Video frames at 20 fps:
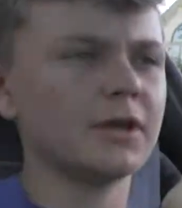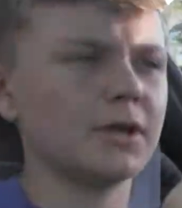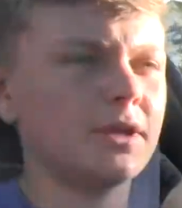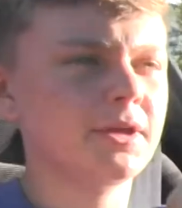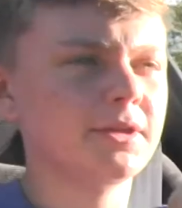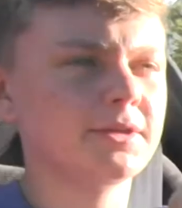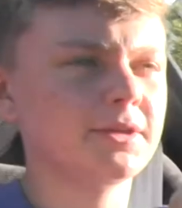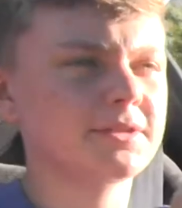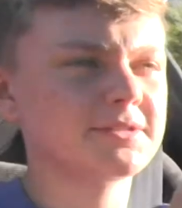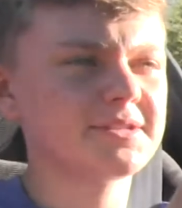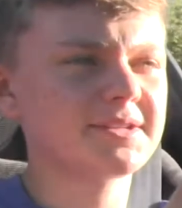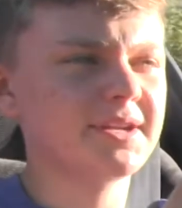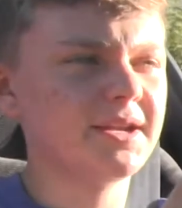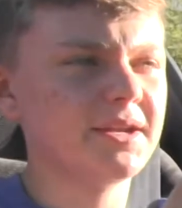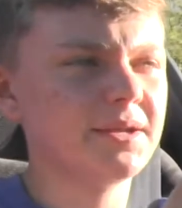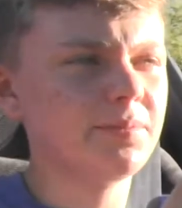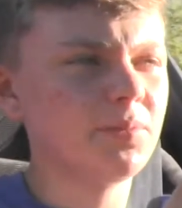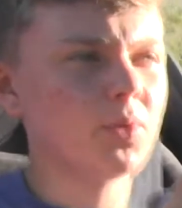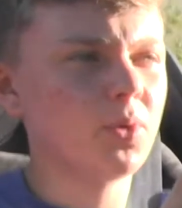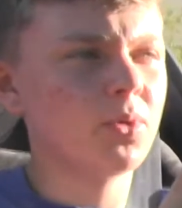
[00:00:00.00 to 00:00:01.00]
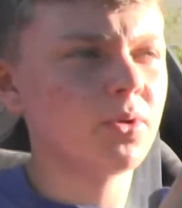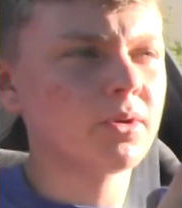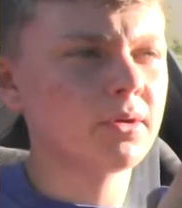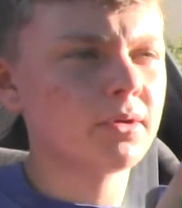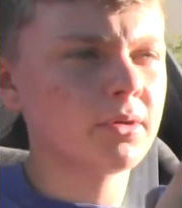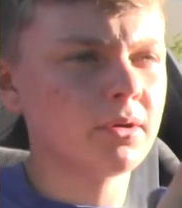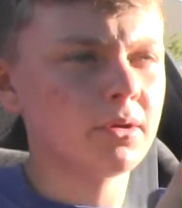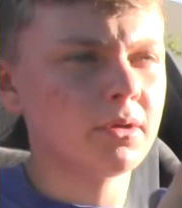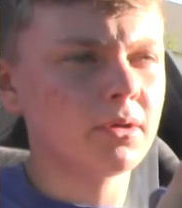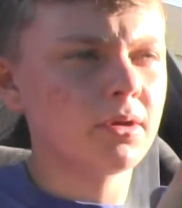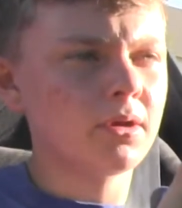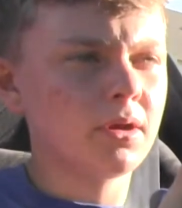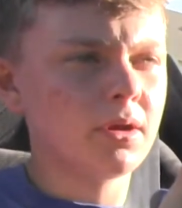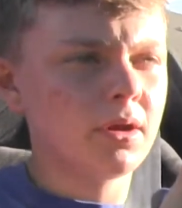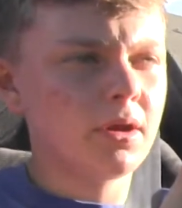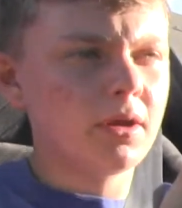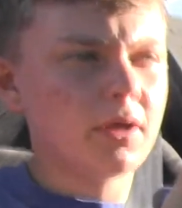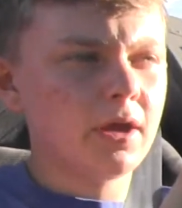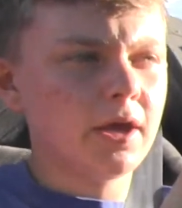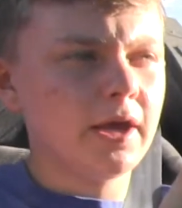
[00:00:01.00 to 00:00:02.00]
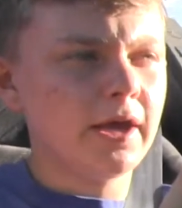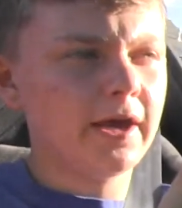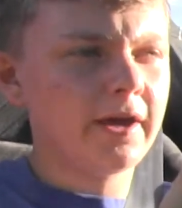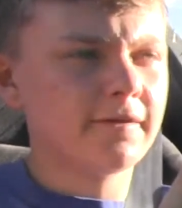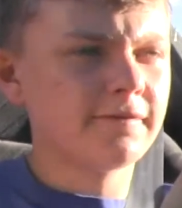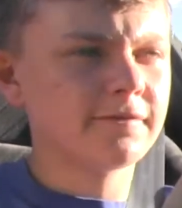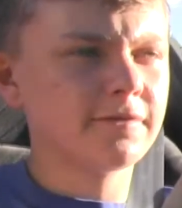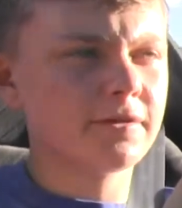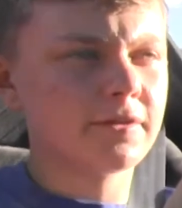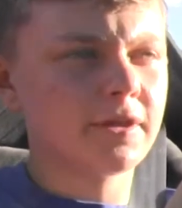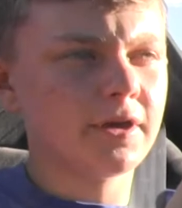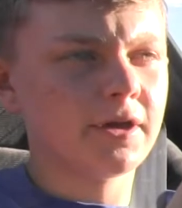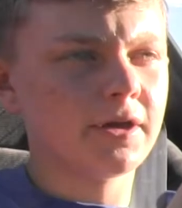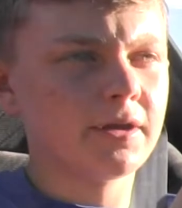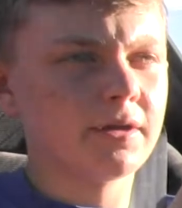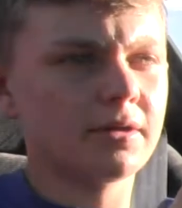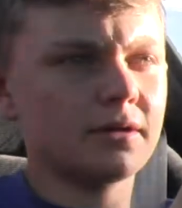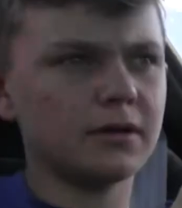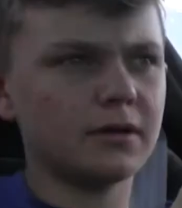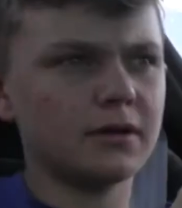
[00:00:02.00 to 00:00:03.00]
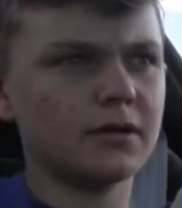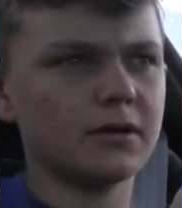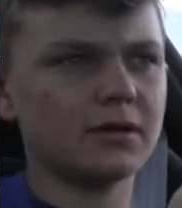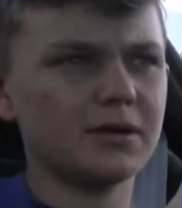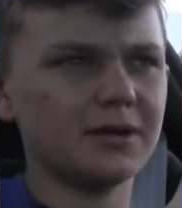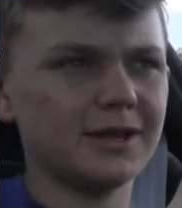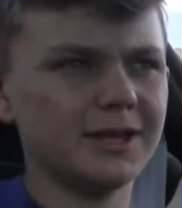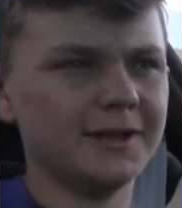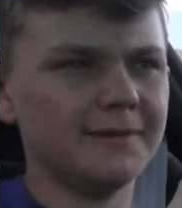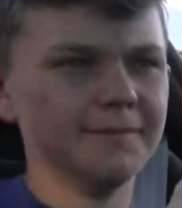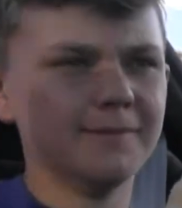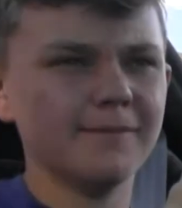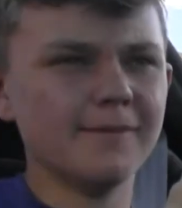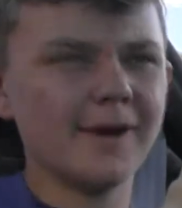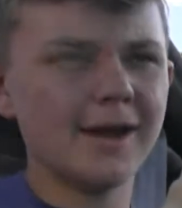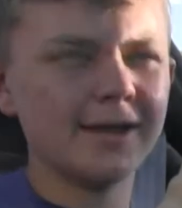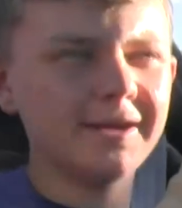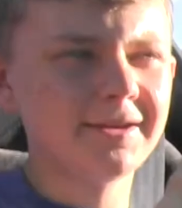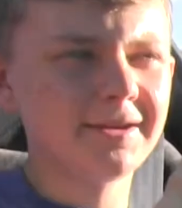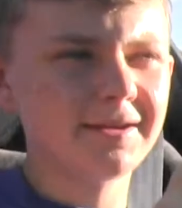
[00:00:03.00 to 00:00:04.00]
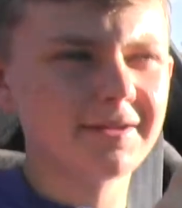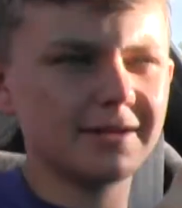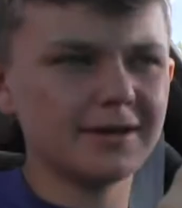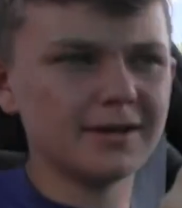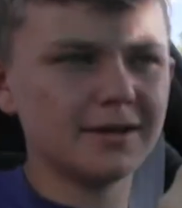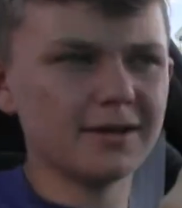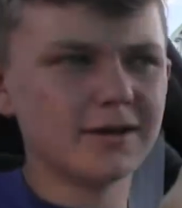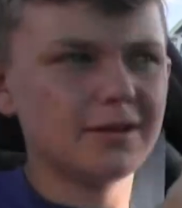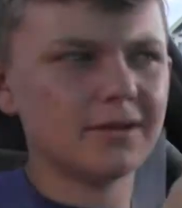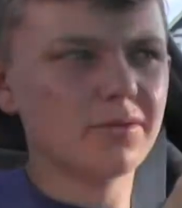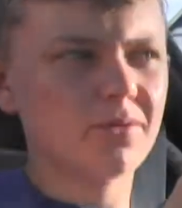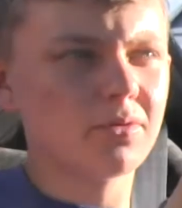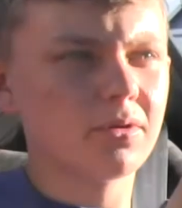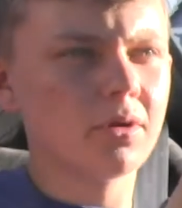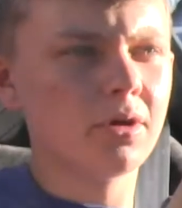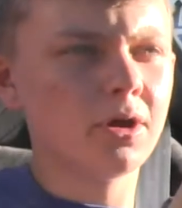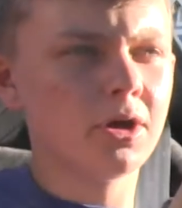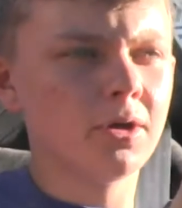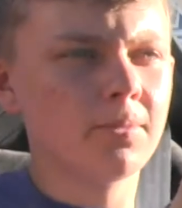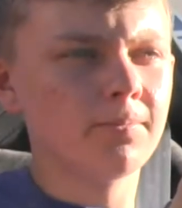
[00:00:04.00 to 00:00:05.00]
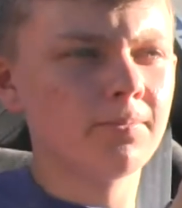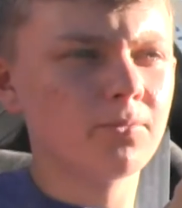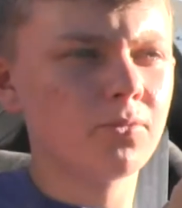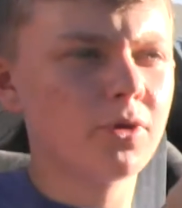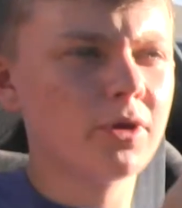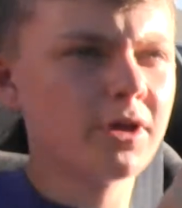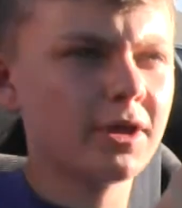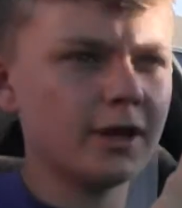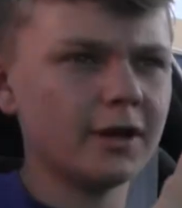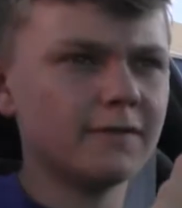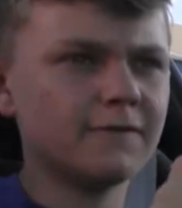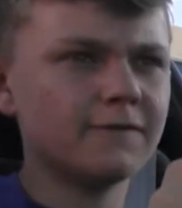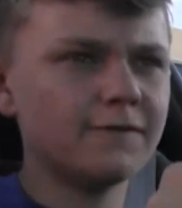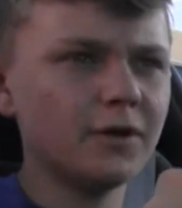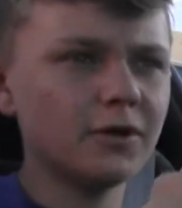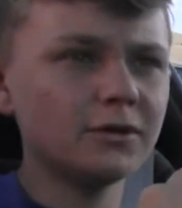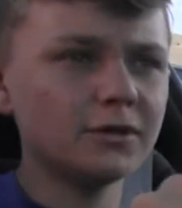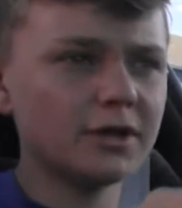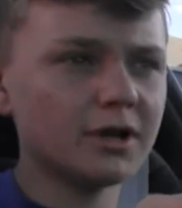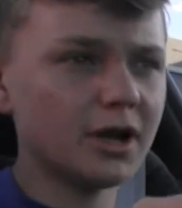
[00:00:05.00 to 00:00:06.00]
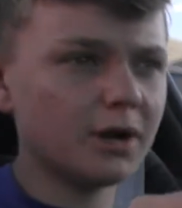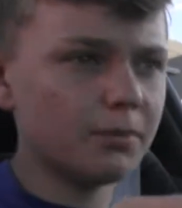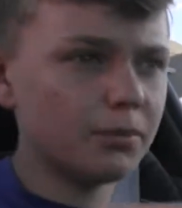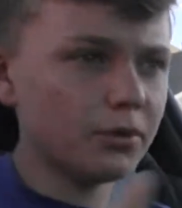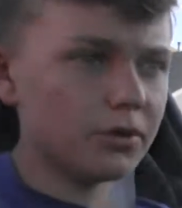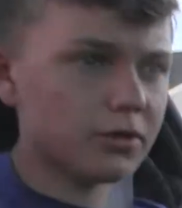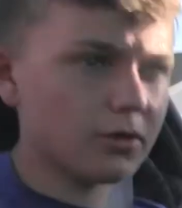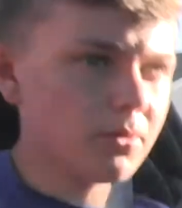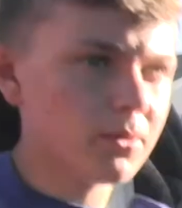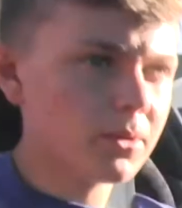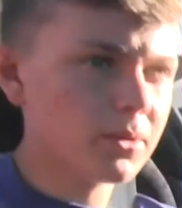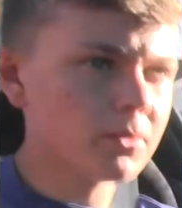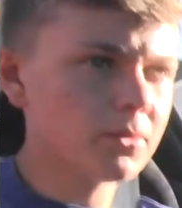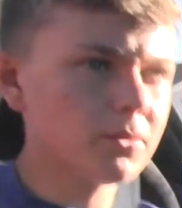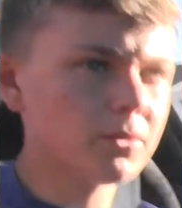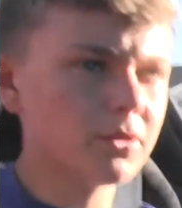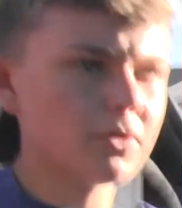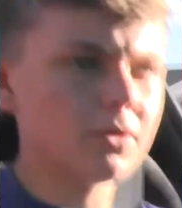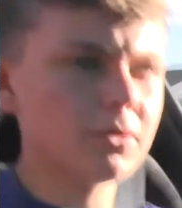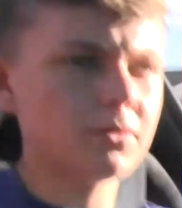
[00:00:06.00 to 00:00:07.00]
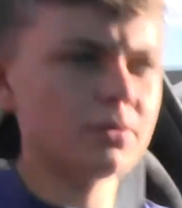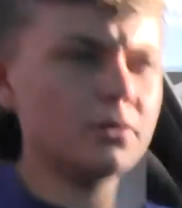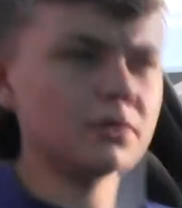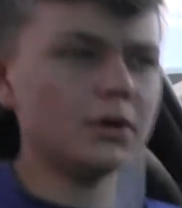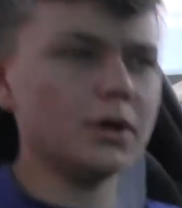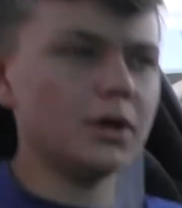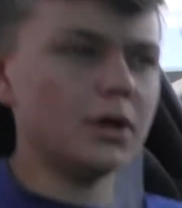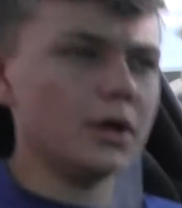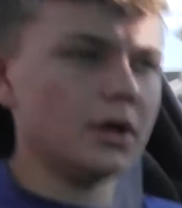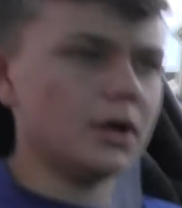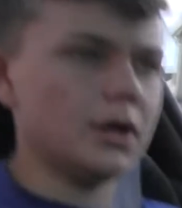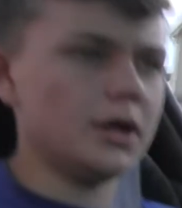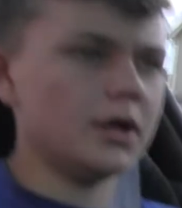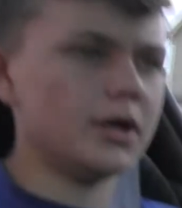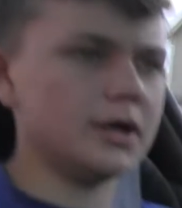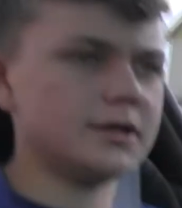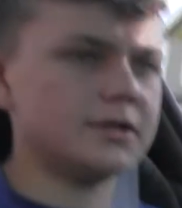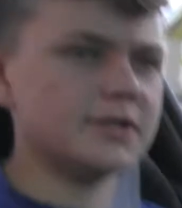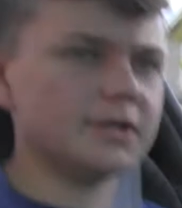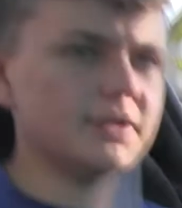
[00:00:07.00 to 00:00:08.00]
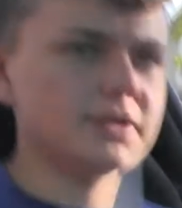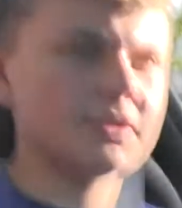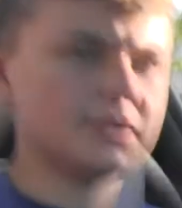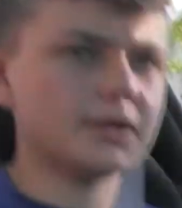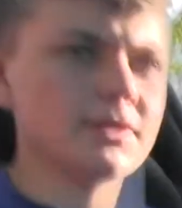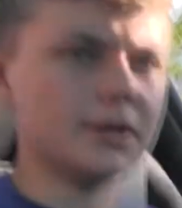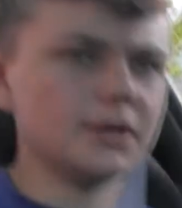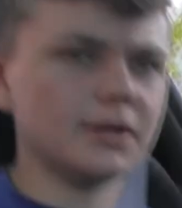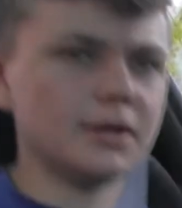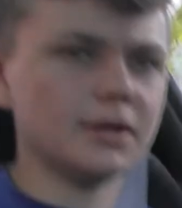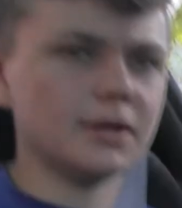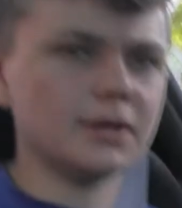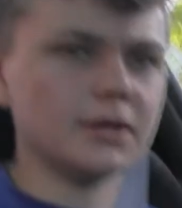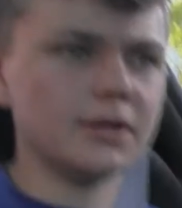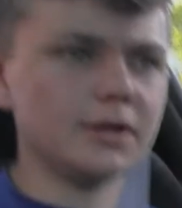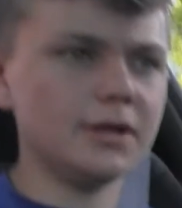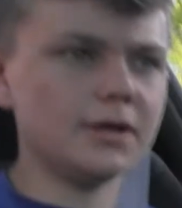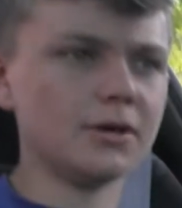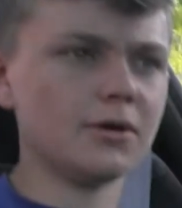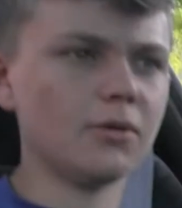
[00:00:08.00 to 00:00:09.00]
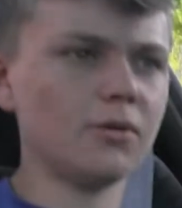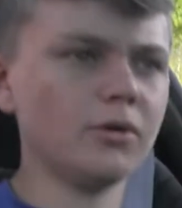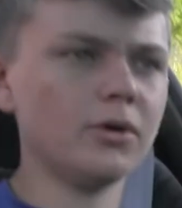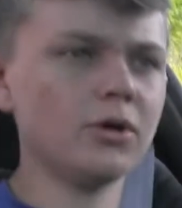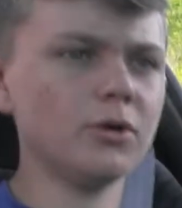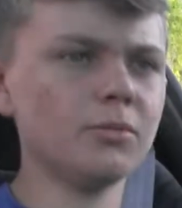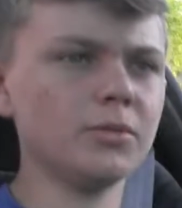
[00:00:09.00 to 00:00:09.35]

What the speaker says: It doesn't anymore. After that, it might. When I filled it up with oil, though, it did leak oil